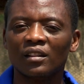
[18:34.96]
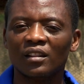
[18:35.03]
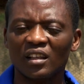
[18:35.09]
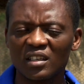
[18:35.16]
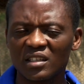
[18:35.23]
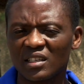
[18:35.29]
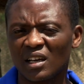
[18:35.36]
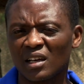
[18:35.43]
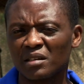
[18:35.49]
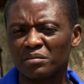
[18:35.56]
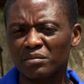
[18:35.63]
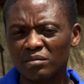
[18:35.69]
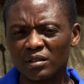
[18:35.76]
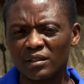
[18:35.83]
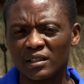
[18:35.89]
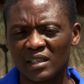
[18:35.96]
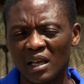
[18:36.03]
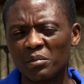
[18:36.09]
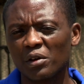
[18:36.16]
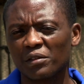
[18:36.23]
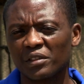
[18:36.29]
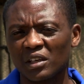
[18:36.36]
These are
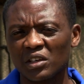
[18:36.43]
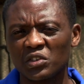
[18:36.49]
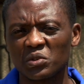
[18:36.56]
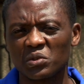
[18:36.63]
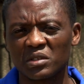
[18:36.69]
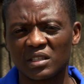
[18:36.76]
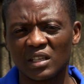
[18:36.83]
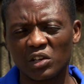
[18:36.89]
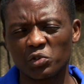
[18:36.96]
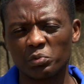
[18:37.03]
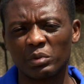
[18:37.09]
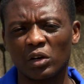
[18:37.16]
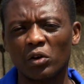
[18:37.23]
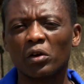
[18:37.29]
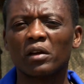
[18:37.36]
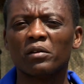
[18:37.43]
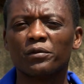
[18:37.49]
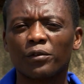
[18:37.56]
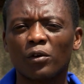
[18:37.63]
some of the issues that you'll be looking